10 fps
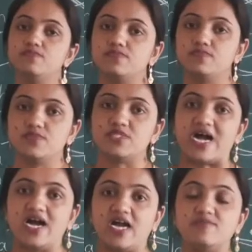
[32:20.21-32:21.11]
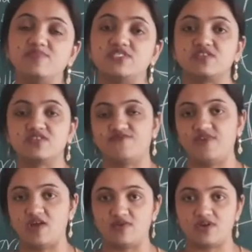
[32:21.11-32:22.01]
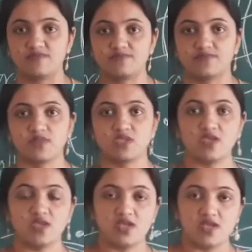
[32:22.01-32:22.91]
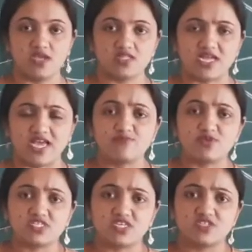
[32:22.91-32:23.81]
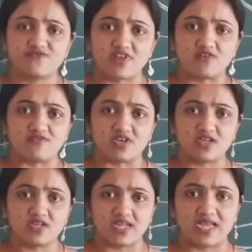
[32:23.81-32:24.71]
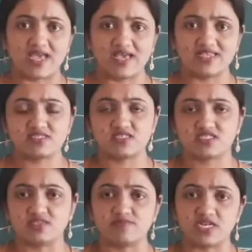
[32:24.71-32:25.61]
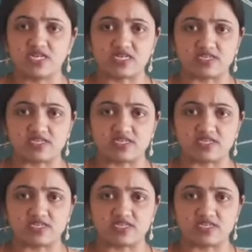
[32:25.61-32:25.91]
the hibiscus flower. The hibiscus flower has the symmetry.